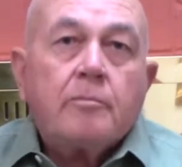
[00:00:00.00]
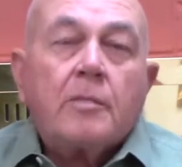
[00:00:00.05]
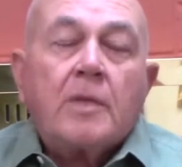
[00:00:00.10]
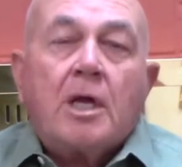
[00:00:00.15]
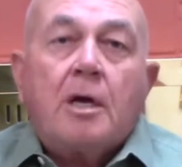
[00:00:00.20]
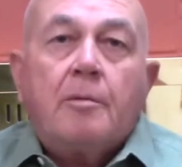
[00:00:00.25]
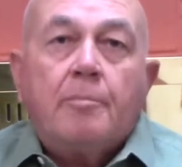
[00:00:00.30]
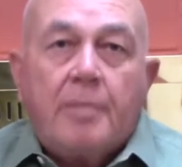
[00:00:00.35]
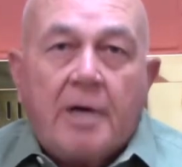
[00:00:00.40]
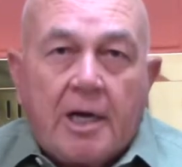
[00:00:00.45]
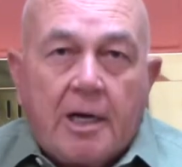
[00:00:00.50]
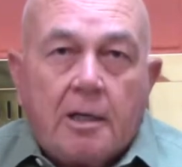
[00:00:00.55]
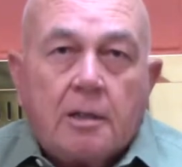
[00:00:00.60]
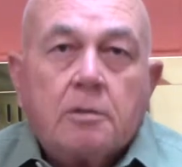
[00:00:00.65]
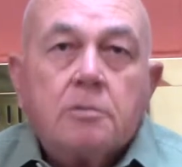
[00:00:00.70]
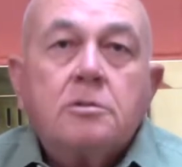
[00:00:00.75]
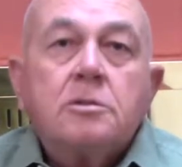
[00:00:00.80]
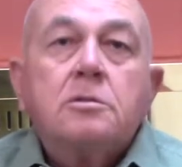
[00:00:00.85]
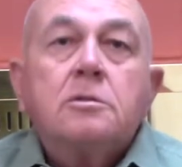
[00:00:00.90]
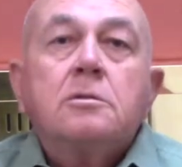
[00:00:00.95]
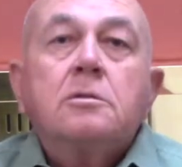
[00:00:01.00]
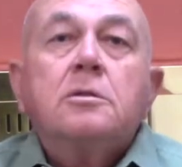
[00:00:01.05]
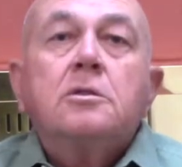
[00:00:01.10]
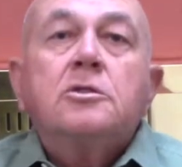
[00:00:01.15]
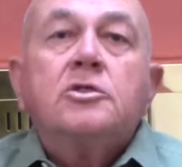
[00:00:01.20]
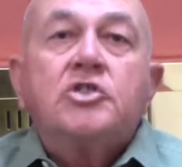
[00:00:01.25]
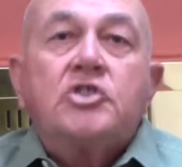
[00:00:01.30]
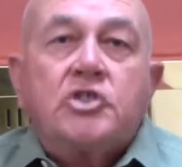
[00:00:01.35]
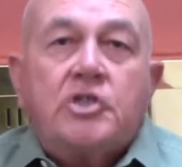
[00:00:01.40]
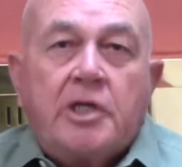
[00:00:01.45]
about
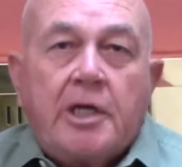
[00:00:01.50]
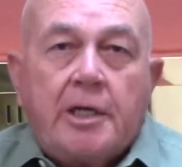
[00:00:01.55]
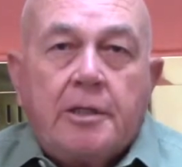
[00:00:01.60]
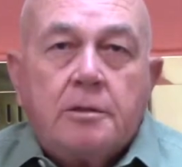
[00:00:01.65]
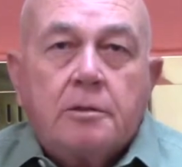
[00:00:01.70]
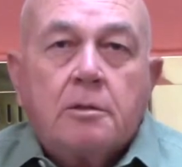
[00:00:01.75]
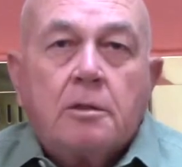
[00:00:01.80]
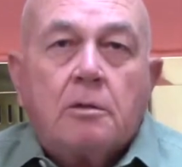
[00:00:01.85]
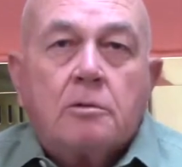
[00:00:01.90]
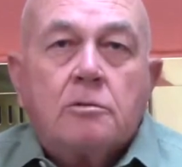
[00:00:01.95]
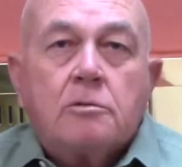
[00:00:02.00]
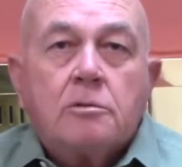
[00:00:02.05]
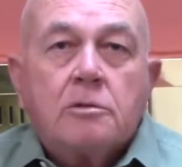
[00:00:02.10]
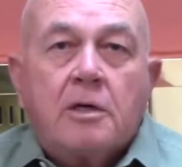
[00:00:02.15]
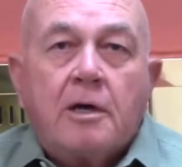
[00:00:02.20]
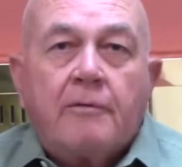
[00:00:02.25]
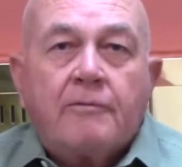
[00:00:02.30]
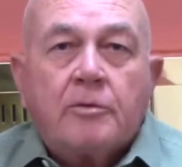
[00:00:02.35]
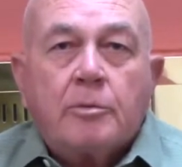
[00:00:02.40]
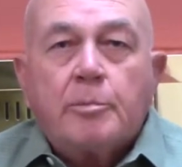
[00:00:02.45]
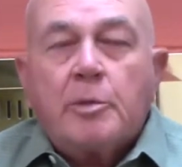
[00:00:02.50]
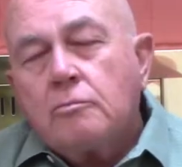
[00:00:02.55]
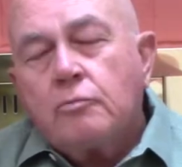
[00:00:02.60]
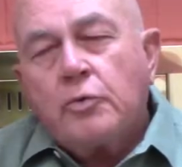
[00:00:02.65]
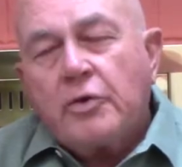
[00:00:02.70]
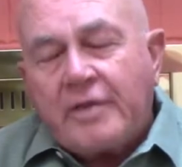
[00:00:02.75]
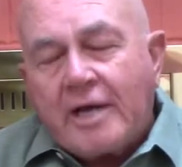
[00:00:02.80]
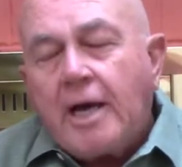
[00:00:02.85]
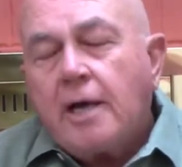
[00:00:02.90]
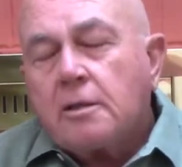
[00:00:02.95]
state and local government
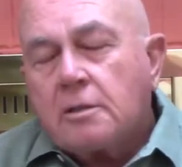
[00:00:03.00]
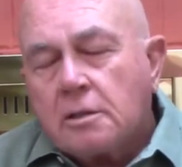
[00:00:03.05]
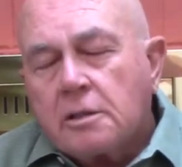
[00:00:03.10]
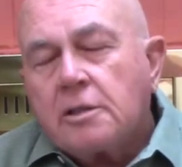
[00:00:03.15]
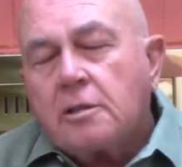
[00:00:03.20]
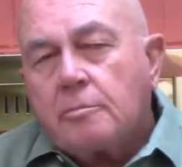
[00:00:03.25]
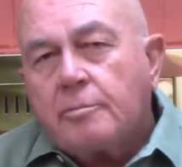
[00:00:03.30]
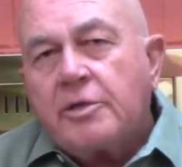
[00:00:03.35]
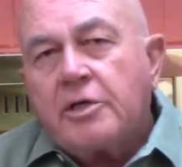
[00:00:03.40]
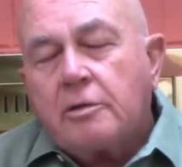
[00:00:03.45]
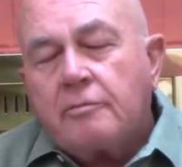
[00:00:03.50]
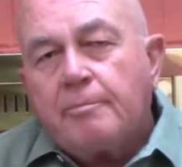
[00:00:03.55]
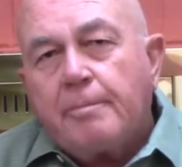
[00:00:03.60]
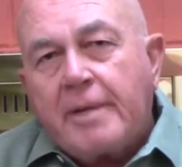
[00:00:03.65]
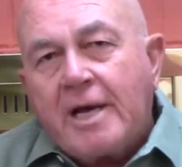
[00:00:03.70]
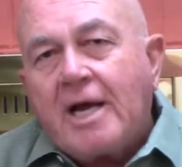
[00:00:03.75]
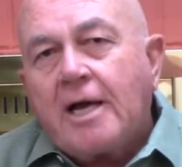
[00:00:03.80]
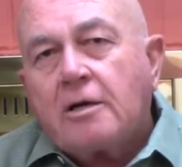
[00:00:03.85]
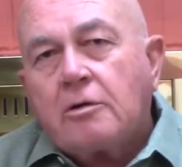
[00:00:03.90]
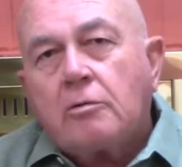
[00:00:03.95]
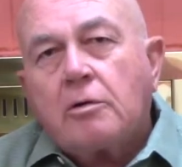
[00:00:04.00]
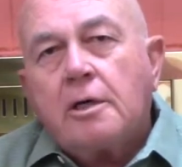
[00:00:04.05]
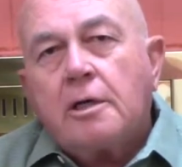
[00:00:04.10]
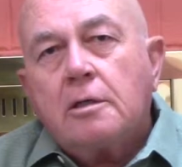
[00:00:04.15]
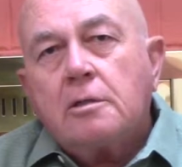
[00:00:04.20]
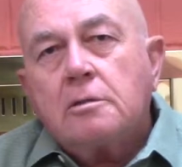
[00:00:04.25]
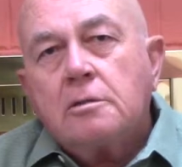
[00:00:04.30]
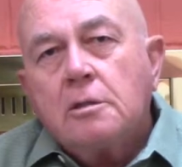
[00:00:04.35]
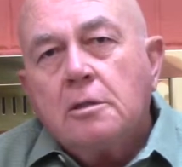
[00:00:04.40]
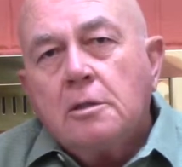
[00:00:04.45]
without a little bit of
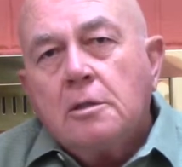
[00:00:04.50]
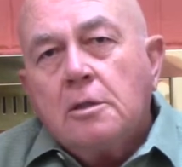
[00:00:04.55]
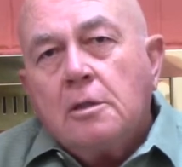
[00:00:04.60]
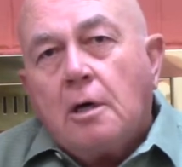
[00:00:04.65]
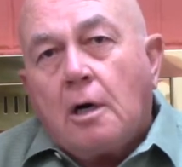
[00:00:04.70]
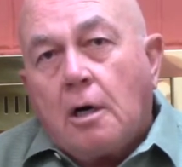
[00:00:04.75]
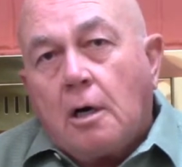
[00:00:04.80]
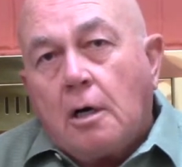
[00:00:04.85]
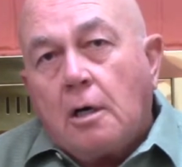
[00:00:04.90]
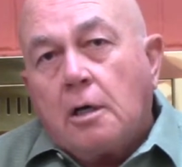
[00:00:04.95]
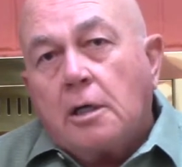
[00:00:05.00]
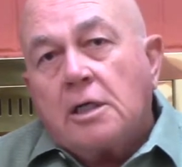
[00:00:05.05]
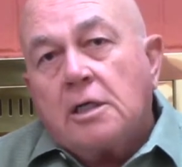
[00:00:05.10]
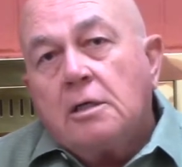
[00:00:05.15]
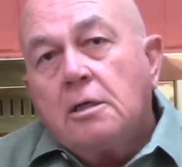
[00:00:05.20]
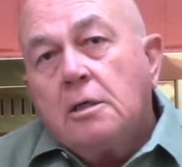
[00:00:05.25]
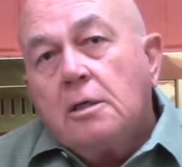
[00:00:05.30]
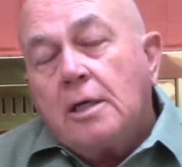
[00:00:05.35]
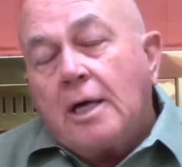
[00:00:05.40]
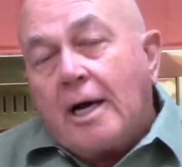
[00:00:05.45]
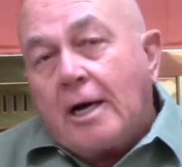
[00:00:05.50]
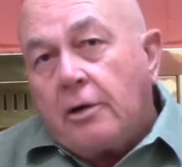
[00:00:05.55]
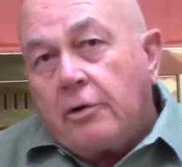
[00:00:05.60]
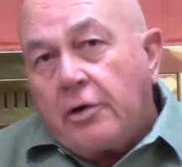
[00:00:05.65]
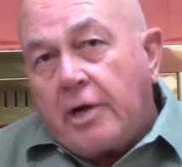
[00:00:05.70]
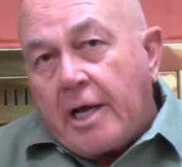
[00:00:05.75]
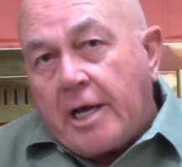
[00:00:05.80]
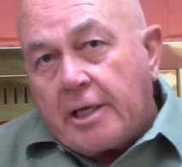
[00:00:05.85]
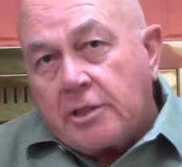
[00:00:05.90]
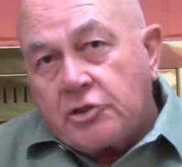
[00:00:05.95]
background on our
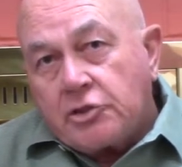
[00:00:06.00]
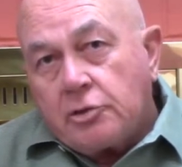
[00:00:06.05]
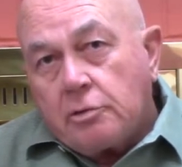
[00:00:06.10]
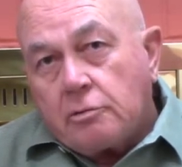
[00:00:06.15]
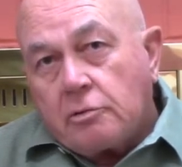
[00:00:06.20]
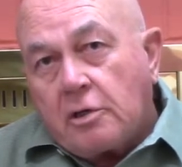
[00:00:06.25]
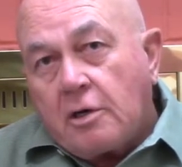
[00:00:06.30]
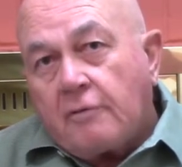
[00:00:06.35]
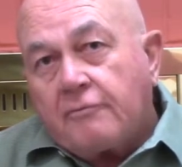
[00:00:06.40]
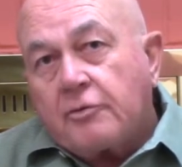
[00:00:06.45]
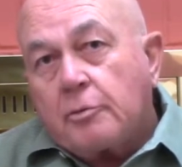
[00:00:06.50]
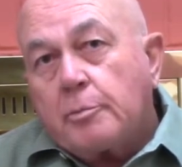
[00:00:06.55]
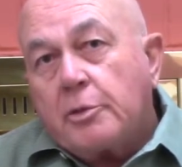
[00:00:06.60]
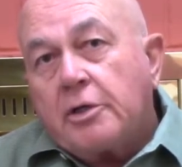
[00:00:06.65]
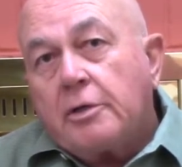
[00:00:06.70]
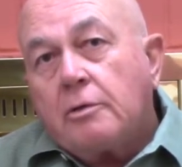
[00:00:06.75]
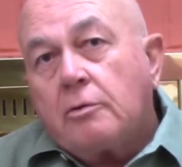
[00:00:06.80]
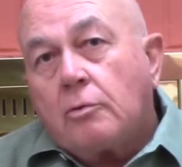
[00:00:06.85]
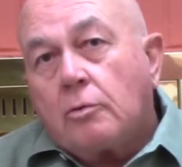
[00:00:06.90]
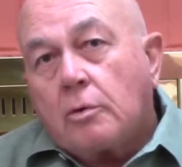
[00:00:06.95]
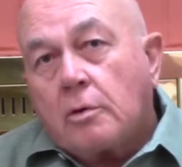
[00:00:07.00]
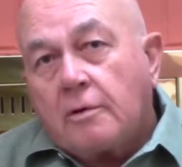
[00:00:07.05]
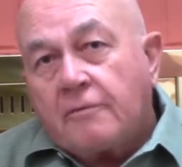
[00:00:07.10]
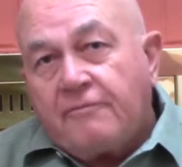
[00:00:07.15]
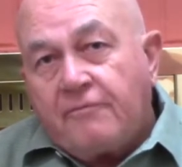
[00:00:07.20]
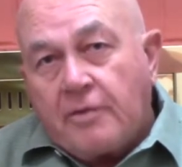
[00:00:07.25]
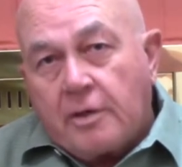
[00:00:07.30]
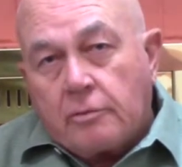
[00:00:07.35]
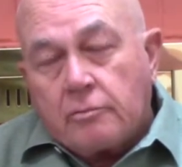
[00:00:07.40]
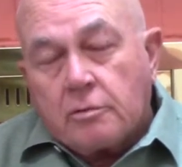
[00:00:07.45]
national government or our
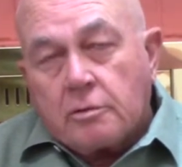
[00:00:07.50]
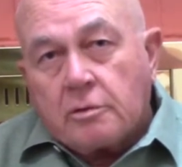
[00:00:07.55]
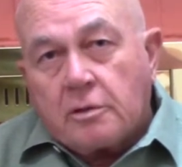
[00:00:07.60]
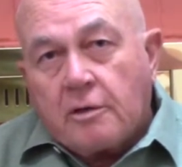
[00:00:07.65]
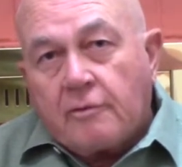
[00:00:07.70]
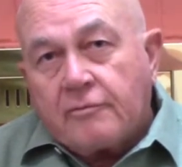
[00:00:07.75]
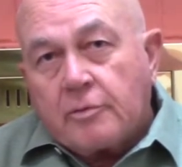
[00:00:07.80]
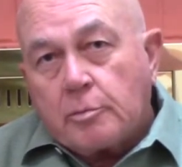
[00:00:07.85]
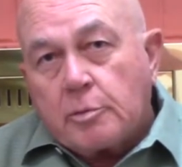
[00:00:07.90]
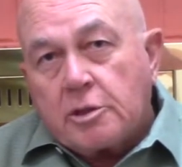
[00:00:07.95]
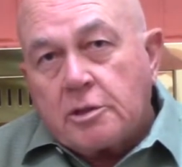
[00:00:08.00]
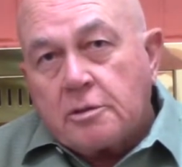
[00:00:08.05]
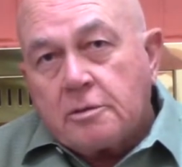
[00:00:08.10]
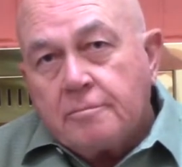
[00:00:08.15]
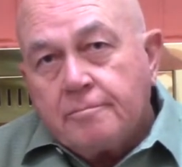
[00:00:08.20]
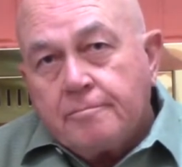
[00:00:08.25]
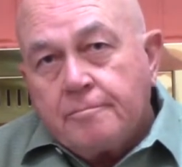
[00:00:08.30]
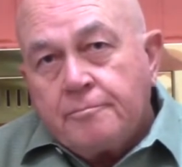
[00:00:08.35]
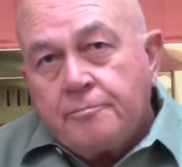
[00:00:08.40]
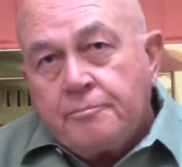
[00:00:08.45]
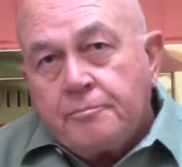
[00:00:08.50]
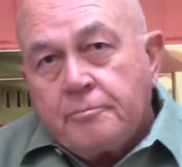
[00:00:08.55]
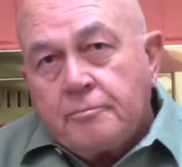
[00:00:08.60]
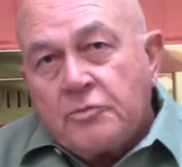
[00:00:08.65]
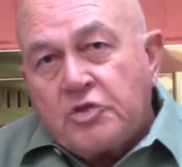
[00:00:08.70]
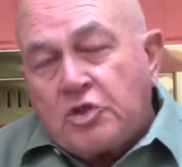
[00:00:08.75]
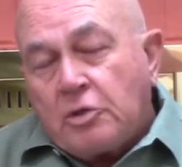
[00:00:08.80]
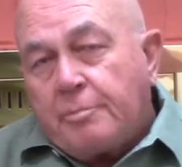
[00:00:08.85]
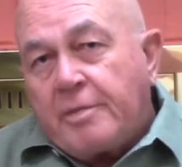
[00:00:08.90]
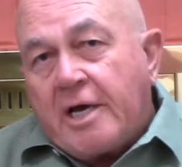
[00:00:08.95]
federal government.
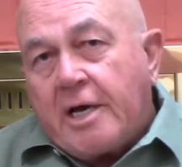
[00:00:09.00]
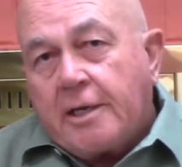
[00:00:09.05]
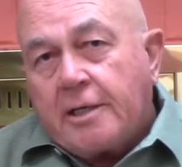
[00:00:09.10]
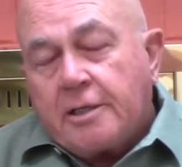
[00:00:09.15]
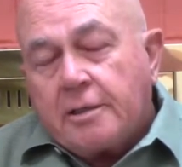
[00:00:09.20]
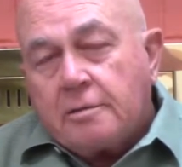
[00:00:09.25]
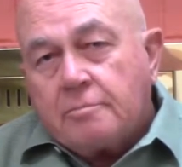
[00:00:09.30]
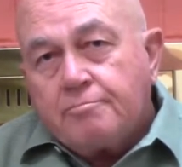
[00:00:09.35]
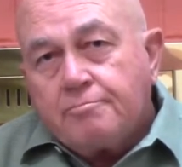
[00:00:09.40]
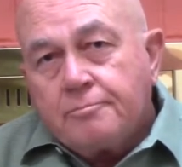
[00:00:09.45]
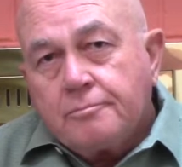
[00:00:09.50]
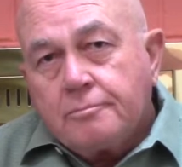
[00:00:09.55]
So back in